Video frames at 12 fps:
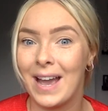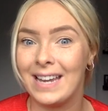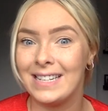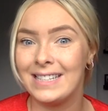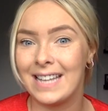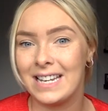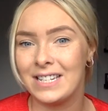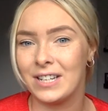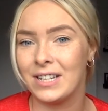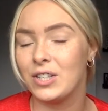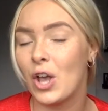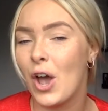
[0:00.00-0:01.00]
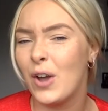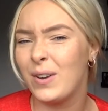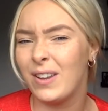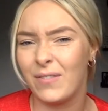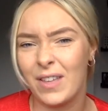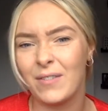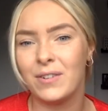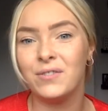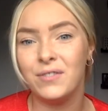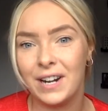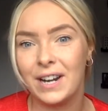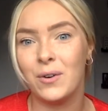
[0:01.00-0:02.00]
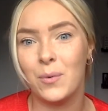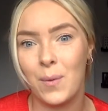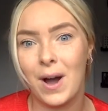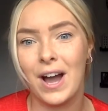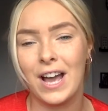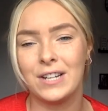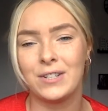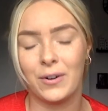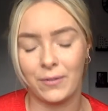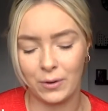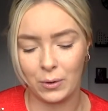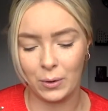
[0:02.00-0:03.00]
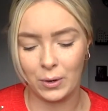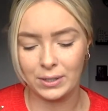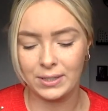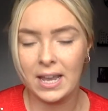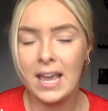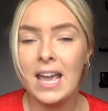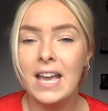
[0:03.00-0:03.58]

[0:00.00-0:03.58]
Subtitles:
a sentence, only if they're a real word, of course.